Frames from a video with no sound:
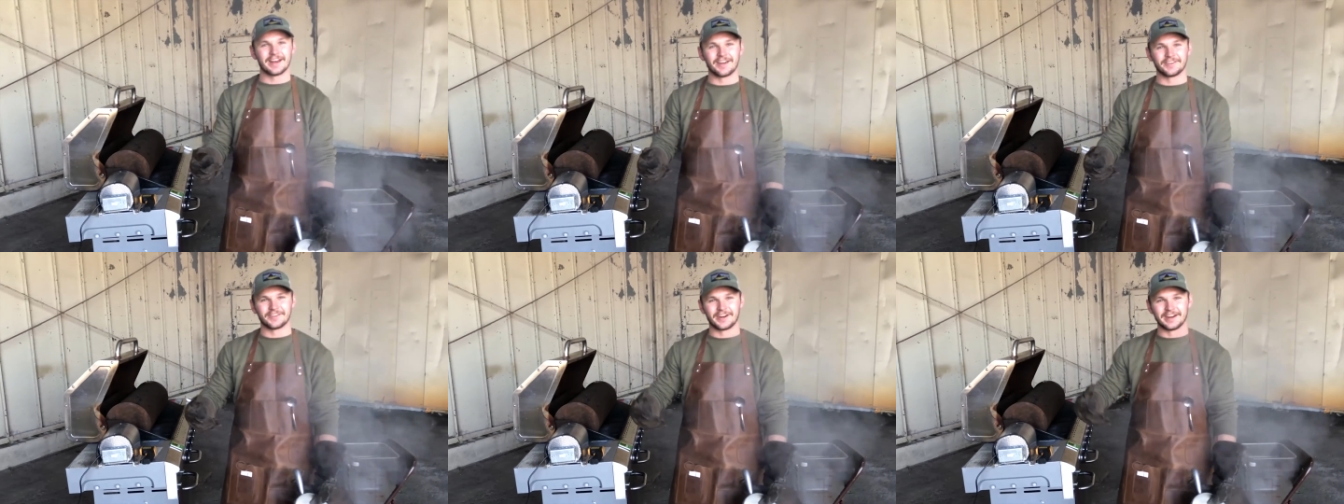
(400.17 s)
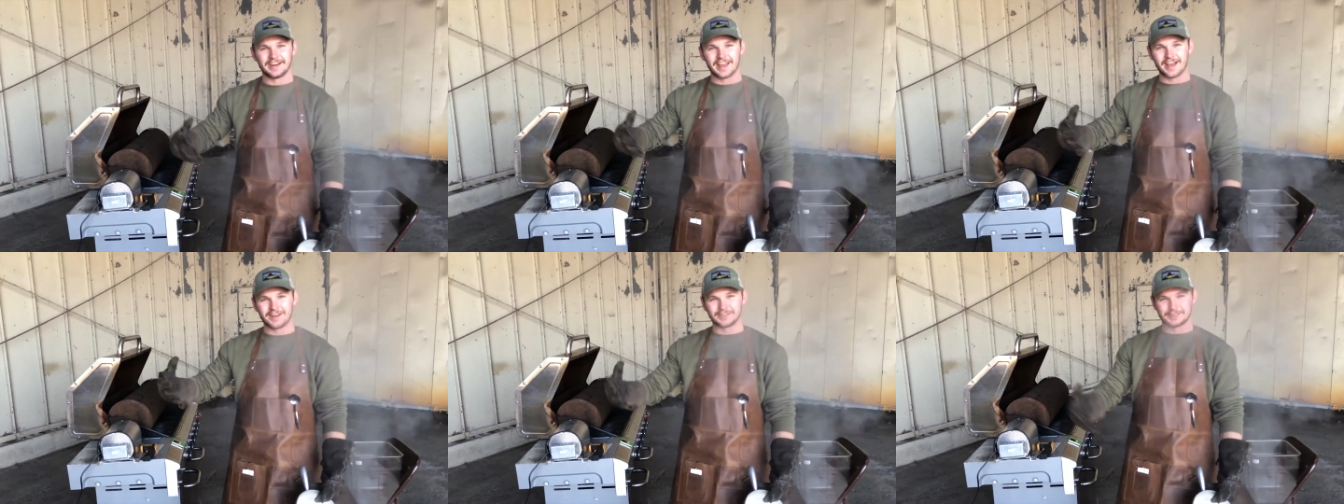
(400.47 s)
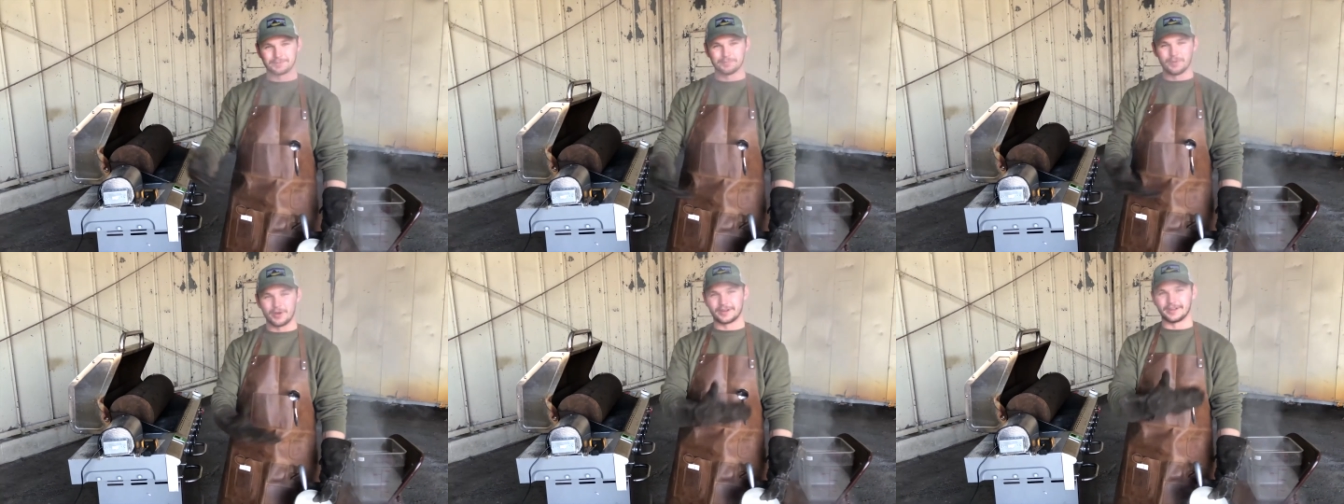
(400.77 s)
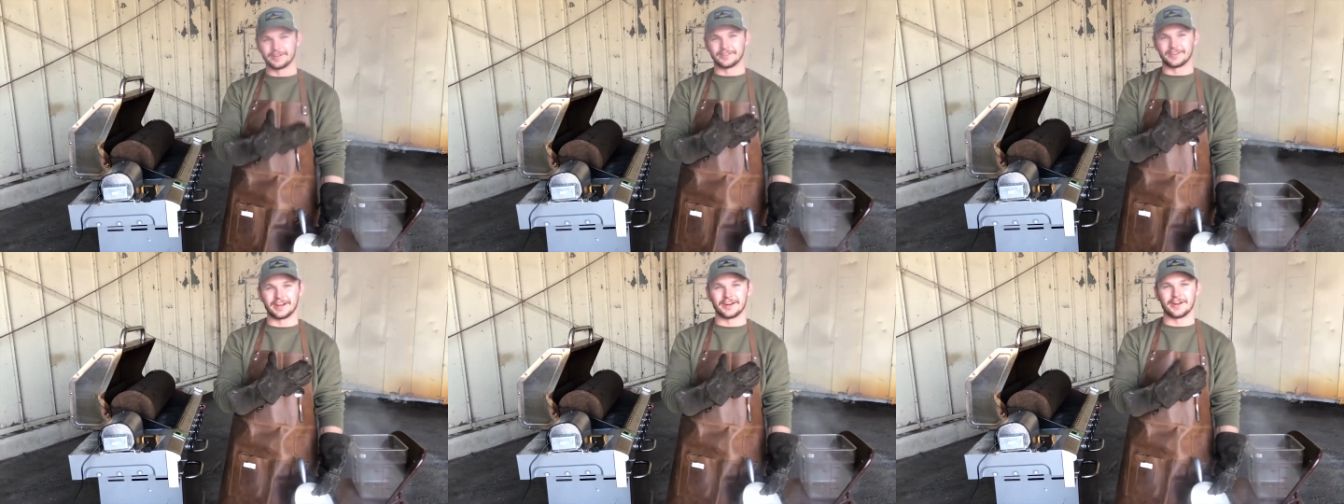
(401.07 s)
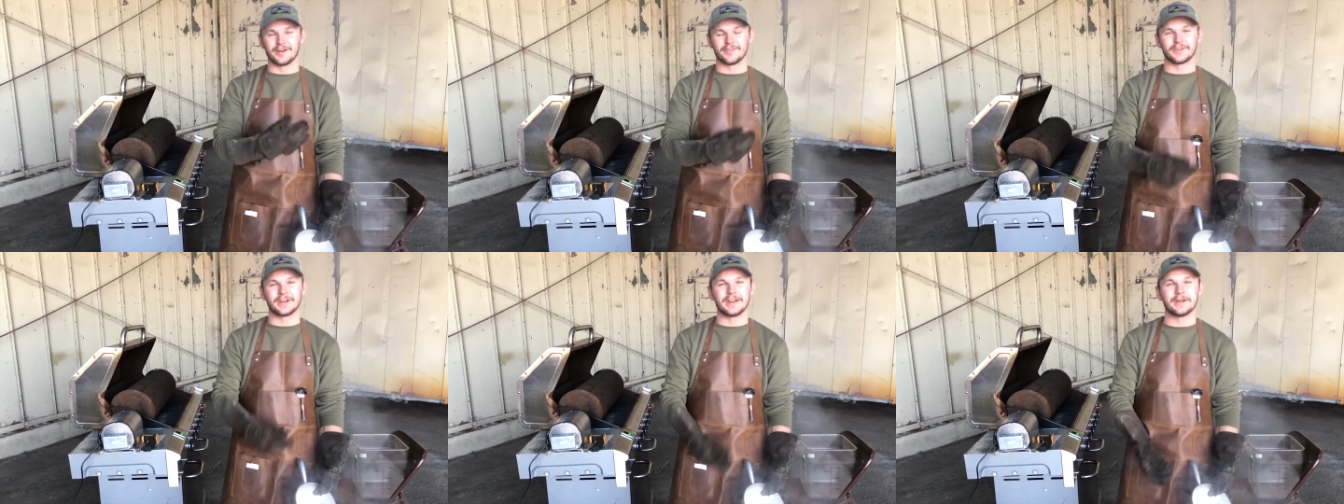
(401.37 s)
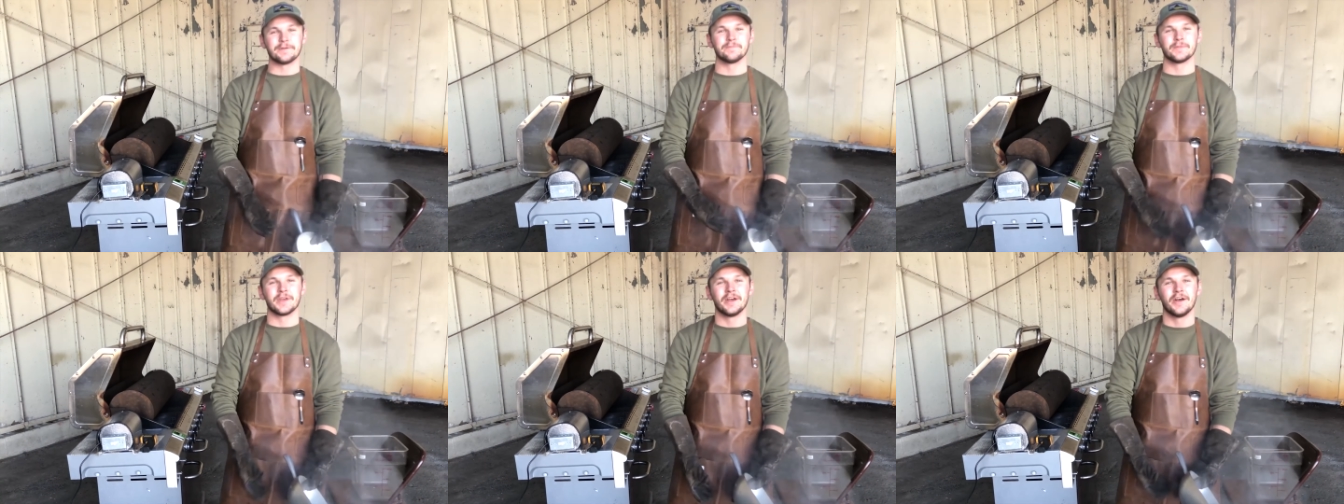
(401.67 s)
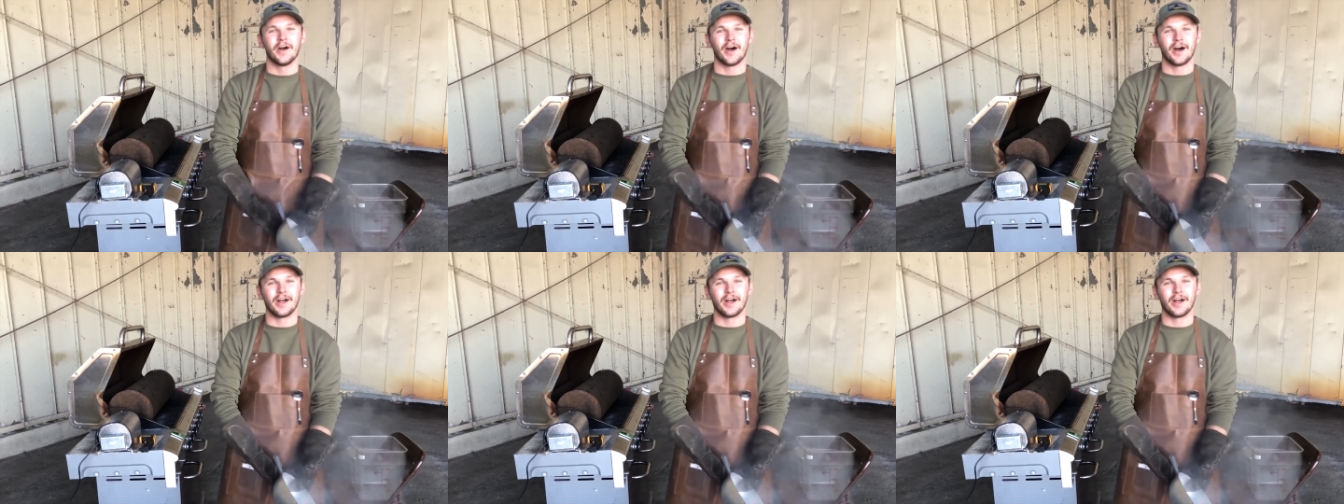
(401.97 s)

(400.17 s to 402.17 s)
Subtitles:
on right now. It's smoky right over here.